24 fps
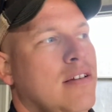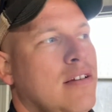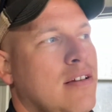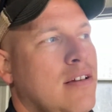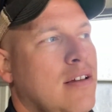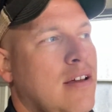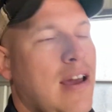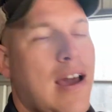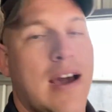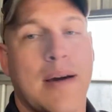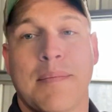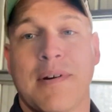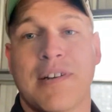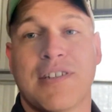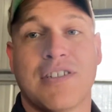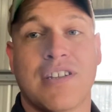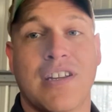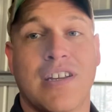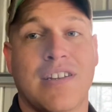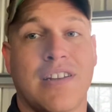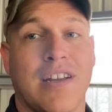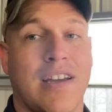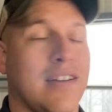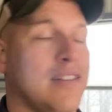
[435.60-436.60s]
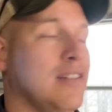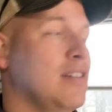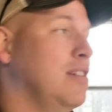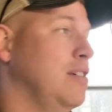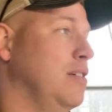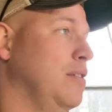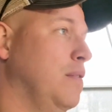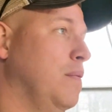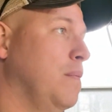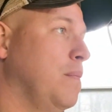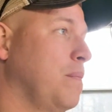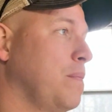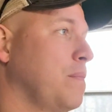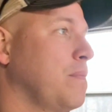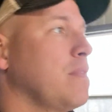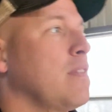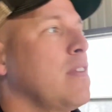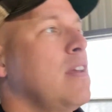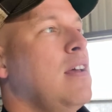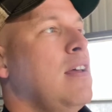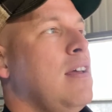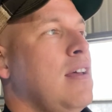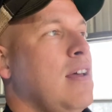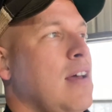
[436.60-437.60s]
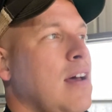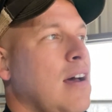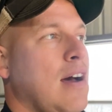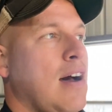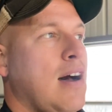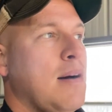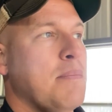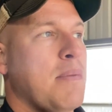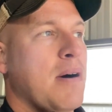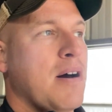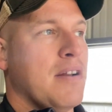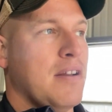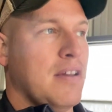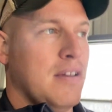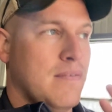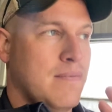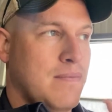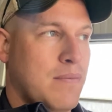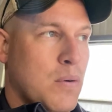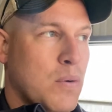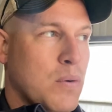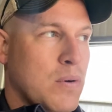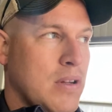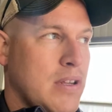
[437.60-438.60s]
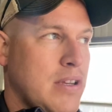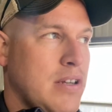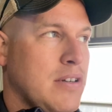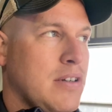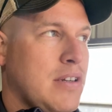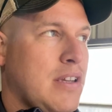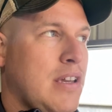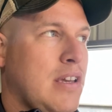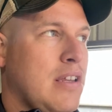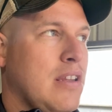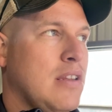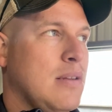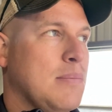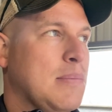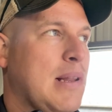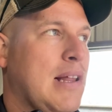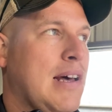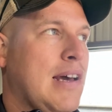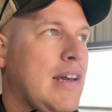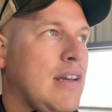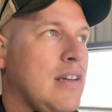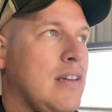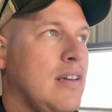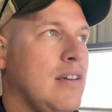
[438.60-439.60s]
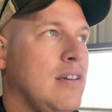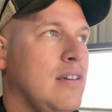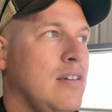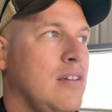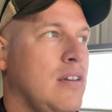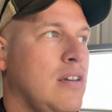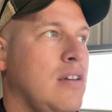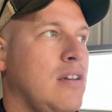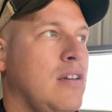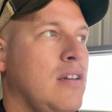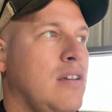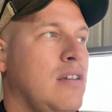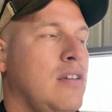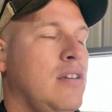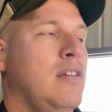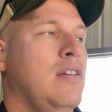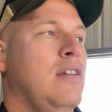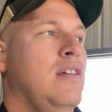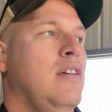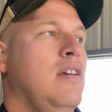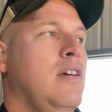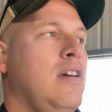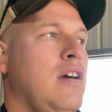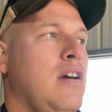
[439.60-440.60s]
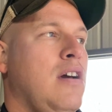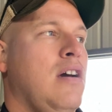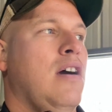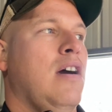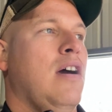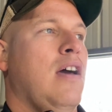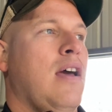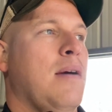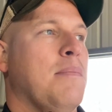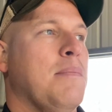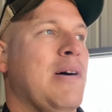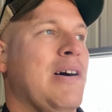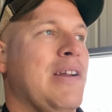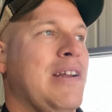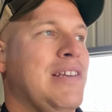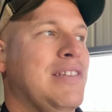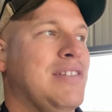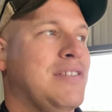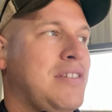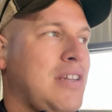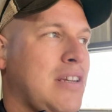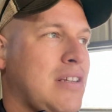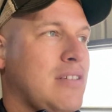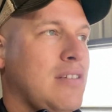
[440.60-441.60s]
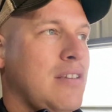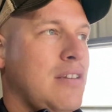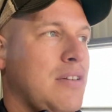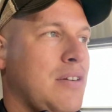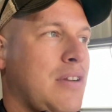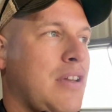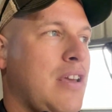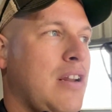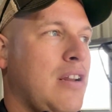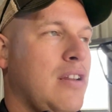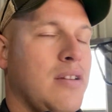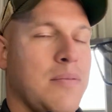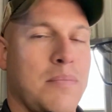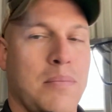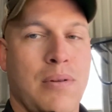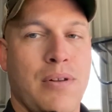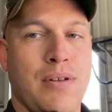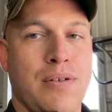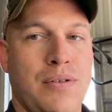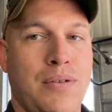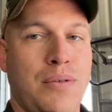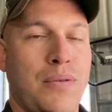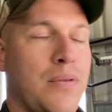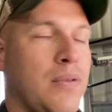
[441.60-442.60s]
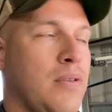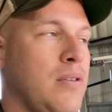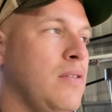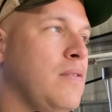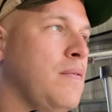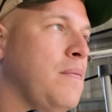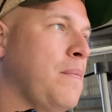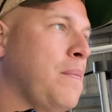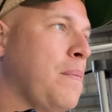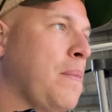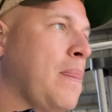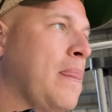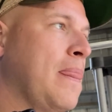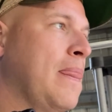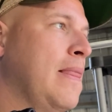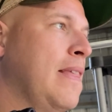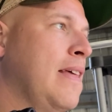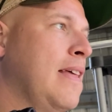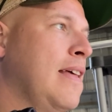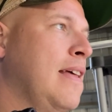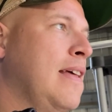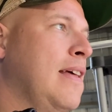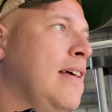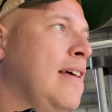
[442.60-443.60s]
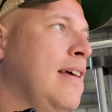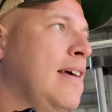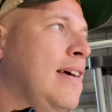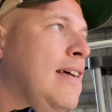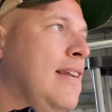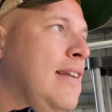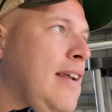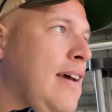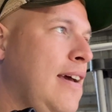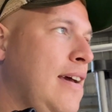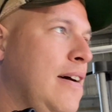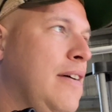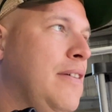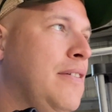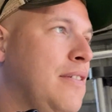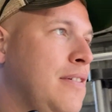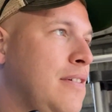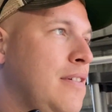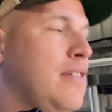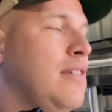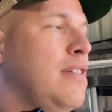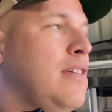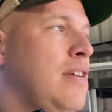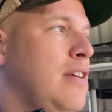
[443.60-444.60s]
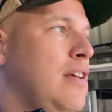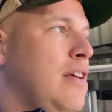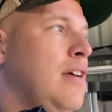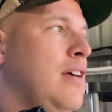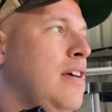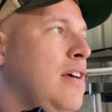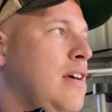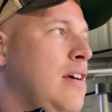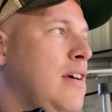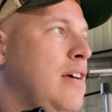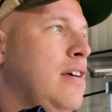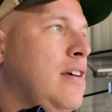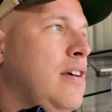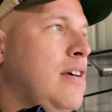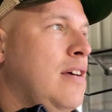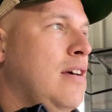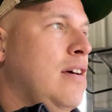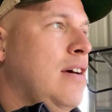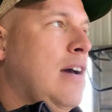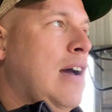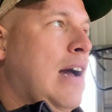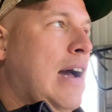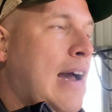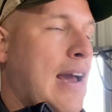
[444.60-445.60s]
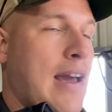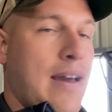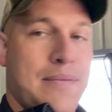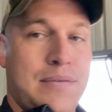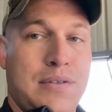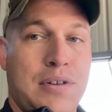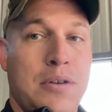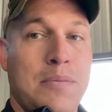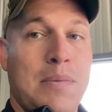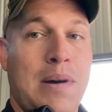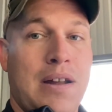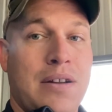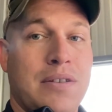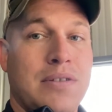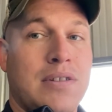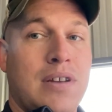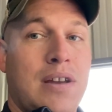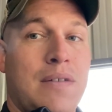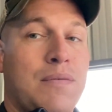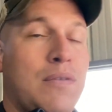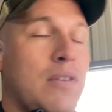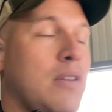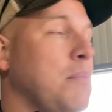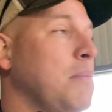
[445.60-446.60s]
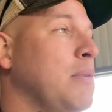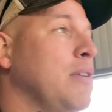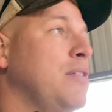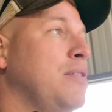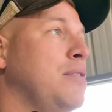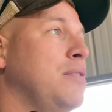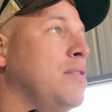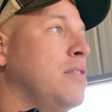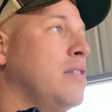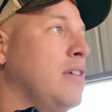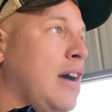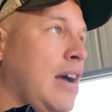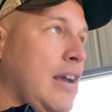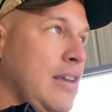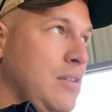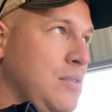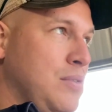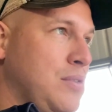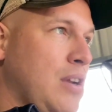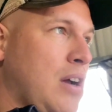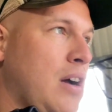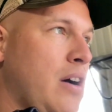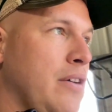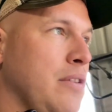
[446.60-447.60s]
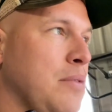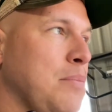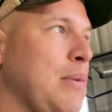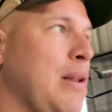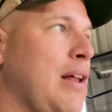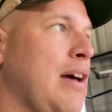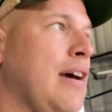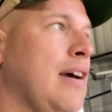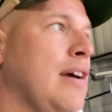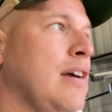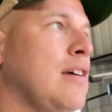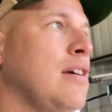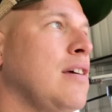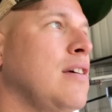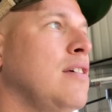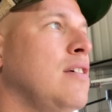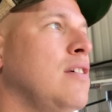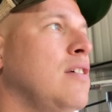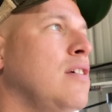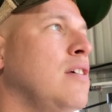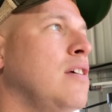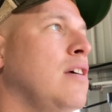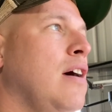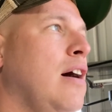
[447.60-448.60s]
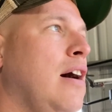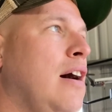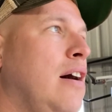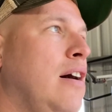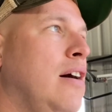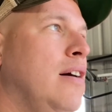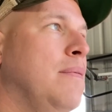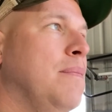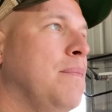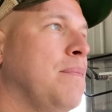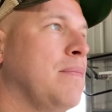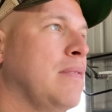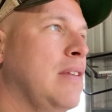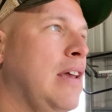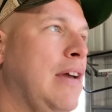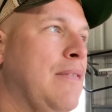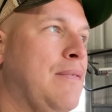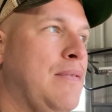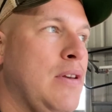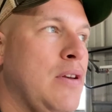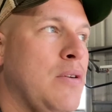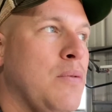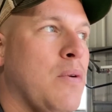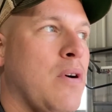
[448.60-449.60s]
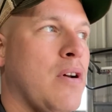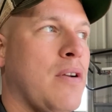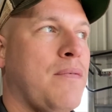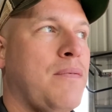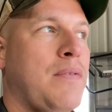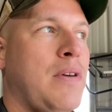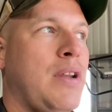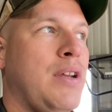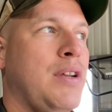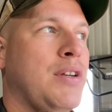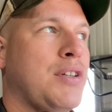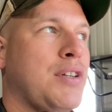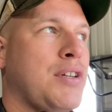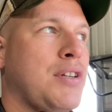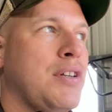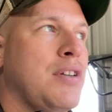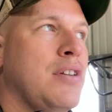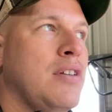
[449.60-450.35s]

how much did it take to do? I bought a 4-liter kit of the black, and I bought a 6-liter kit of the blue. Now, I have 2 bottles left of the blue. I used all the black. If you want to finish